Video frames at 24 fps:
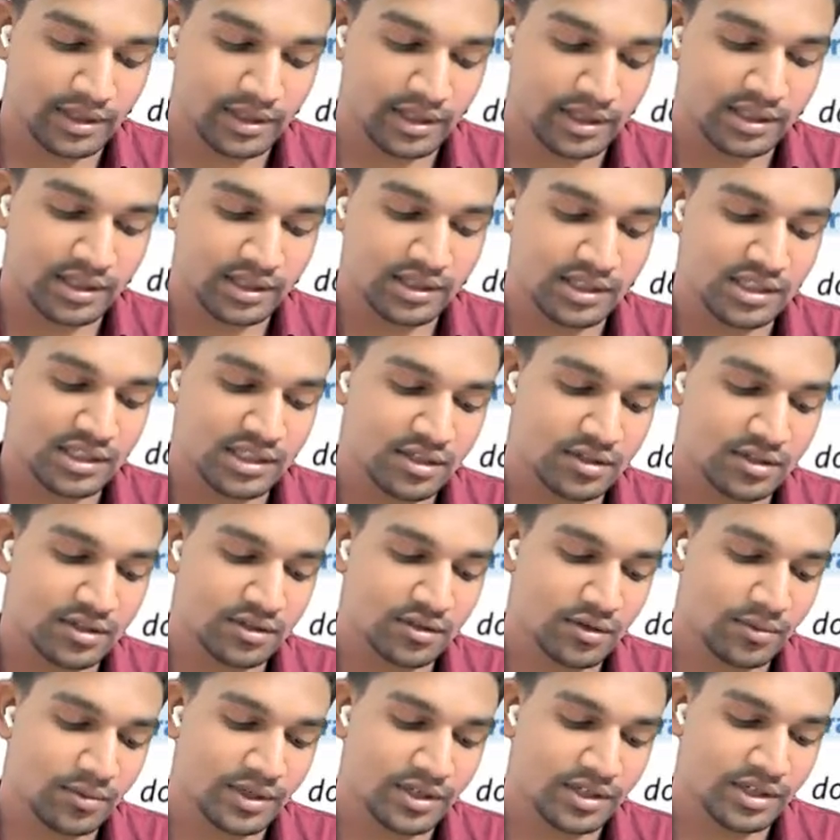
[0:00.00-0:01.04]
existence
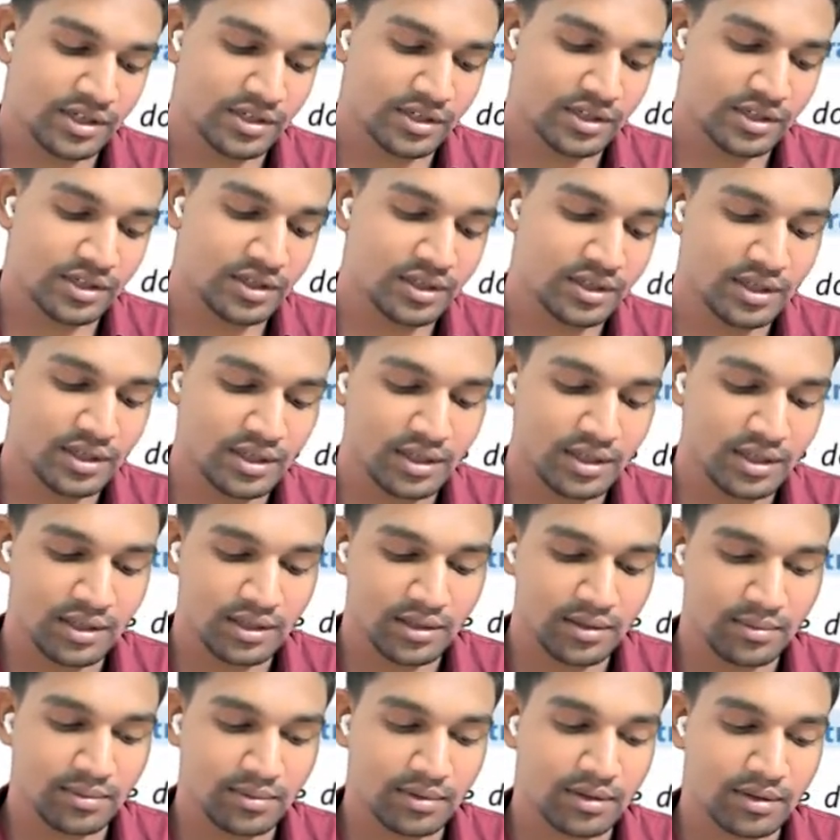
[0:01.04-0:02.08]
of agency.
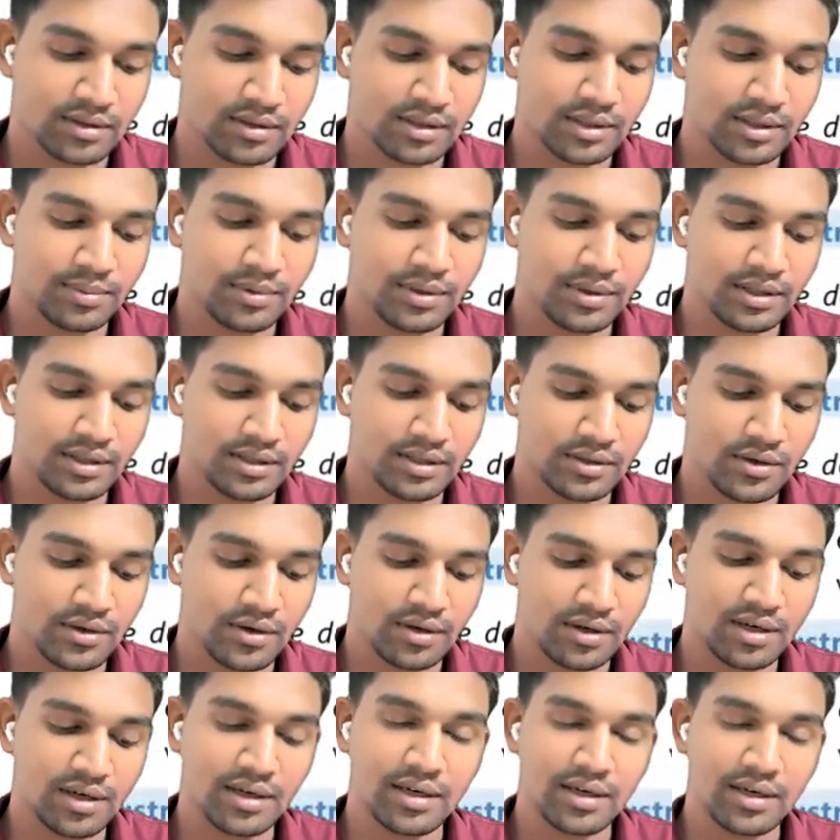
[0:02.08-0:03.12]
Because if he is
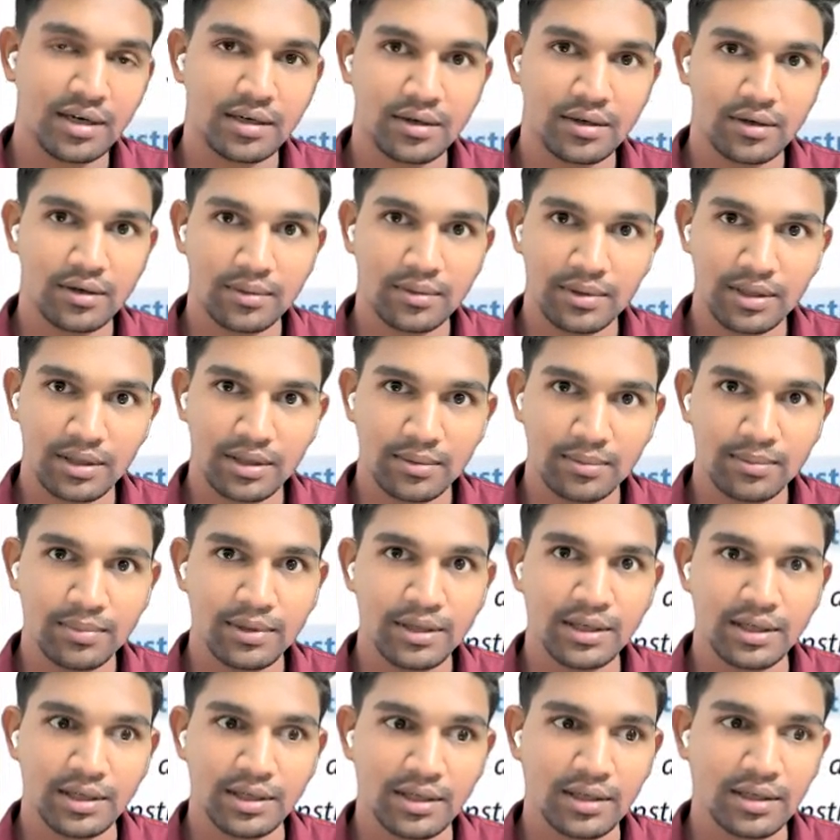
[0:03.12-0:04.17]
not a director of the
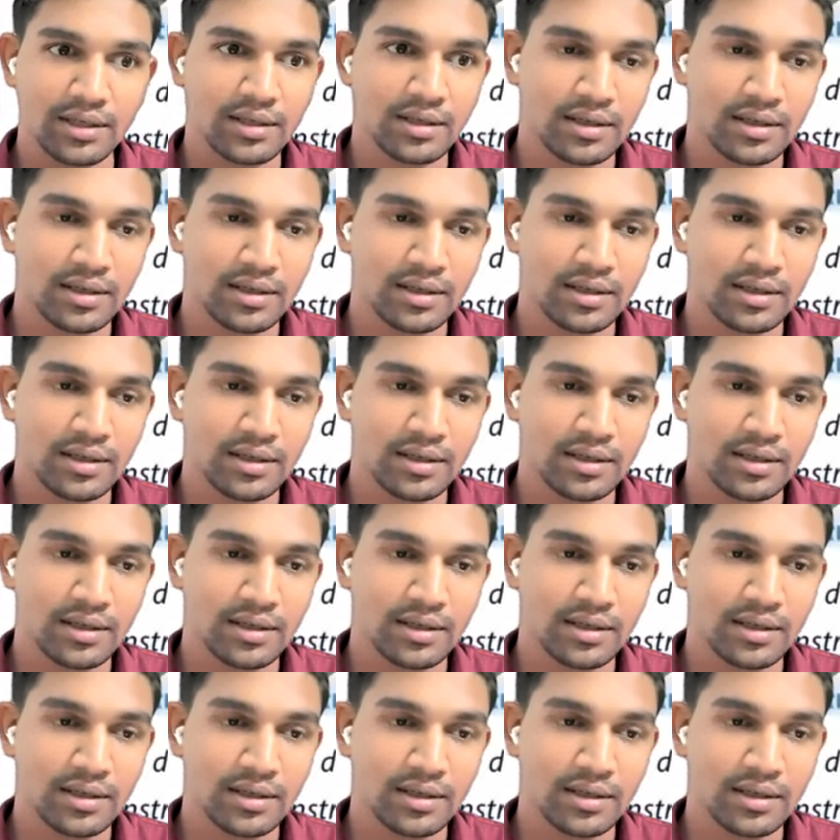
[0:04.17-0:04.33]
company